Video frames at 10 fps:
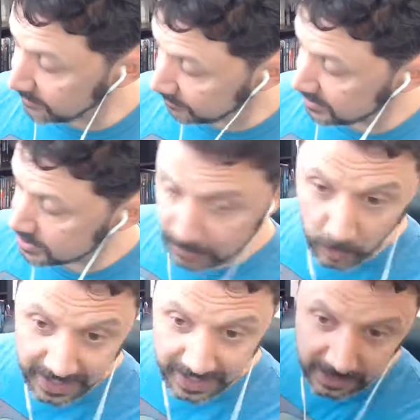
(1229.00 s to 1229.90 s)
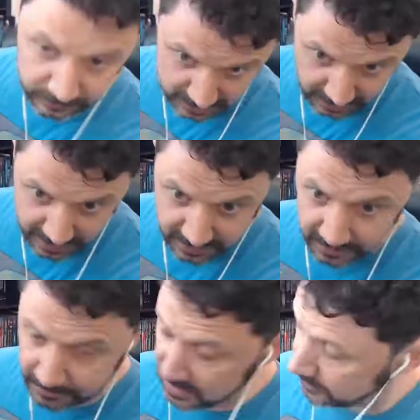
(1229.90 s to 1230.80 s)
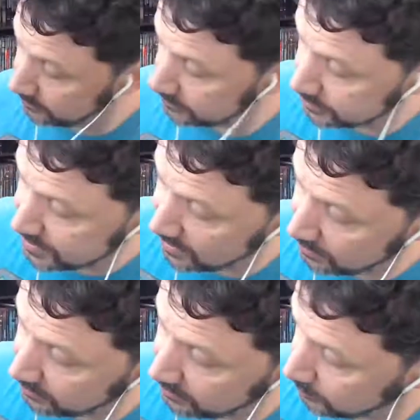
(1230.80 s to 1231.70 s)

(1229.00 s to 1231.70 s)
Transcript: information about what hell is like in the Shadow of the Demon